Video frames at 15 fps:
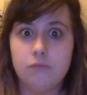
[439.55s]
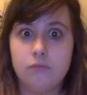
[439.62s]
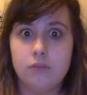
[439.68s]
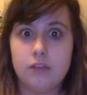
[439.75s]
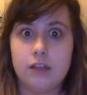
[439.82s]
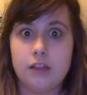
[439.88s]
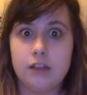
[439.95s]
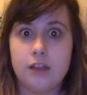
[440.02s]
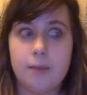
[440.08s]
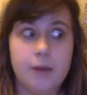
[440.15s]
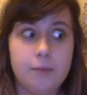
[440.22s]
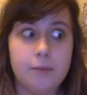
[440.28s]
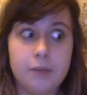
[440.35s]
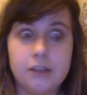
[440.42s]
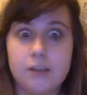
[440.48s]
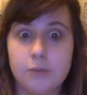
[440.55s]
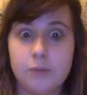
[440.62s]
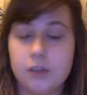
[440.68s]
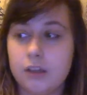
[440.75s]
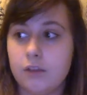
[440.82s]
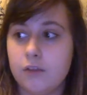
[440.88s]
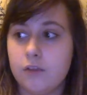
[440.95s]
say that they're bad because I
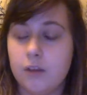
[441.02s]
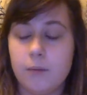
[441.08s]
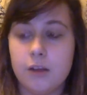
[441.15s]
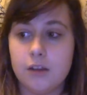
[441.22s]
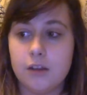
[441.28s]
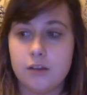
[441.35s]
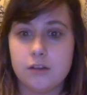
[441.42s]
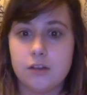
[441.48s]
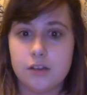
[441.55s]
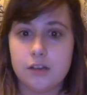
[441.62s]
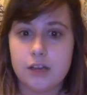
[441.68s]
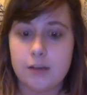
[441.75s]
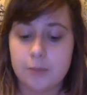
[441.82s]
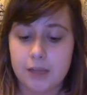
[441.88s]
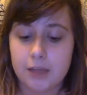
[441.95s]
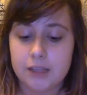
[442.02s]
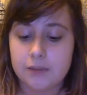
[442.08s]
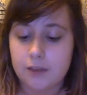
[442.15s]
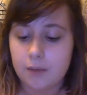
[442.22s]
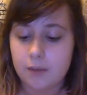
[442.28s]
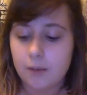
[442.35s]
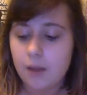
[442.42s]
bloody love them and there's a time and a place
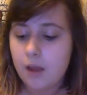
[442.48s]
for them,